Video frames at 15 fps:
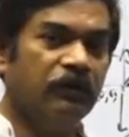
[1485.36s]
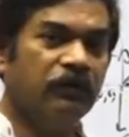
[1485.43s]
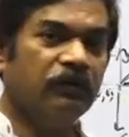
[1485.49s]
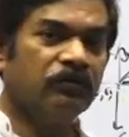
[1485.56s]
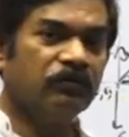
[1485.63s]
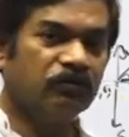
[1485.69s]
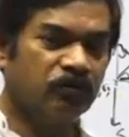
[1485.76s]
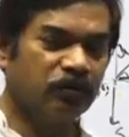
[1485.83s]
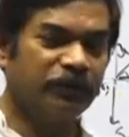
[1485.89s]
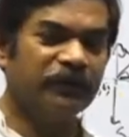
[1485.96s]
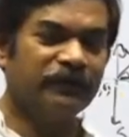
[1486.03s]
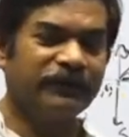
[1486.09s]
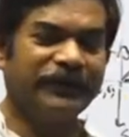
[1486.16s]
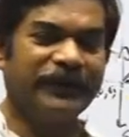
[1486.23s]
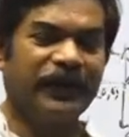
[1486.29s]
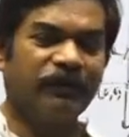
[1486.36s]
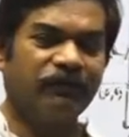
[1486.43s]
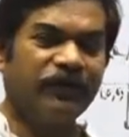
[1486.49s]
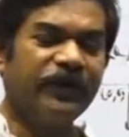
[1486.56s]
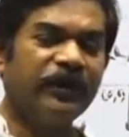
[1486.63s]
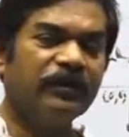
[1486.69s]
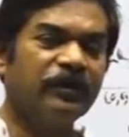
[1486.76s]
So means
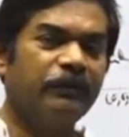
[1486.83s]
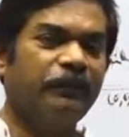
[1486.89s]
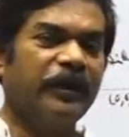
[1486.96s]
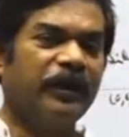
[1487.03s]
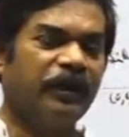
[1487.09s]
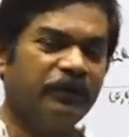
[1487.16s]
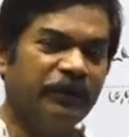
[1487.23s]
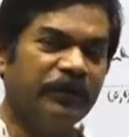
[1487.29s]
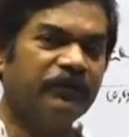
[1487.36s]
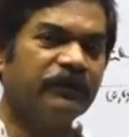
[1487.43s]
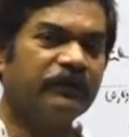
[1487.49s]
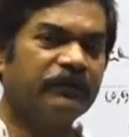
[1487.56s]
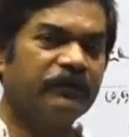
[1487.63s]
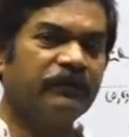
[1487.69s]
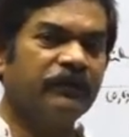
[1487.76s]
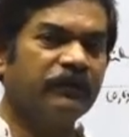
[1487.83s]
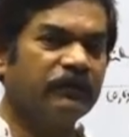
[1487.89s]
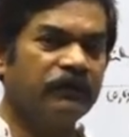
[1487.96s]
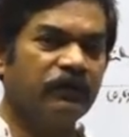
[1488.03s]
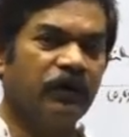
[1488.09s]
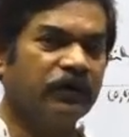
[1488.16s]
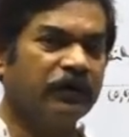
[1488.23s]
calculating the parameters
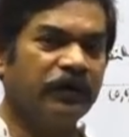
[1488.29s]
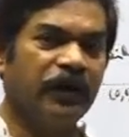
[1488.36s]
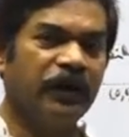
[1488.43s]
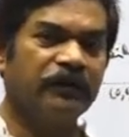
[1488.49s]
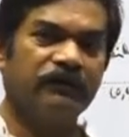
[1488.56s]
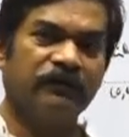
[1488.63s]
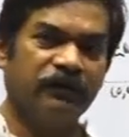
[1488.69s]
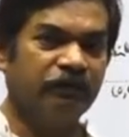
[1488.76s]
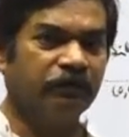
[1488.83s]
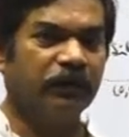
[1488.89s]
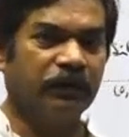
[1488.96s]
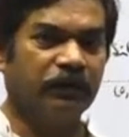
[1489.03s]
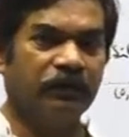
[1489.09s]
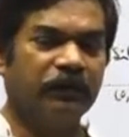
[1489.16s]
is not that simple.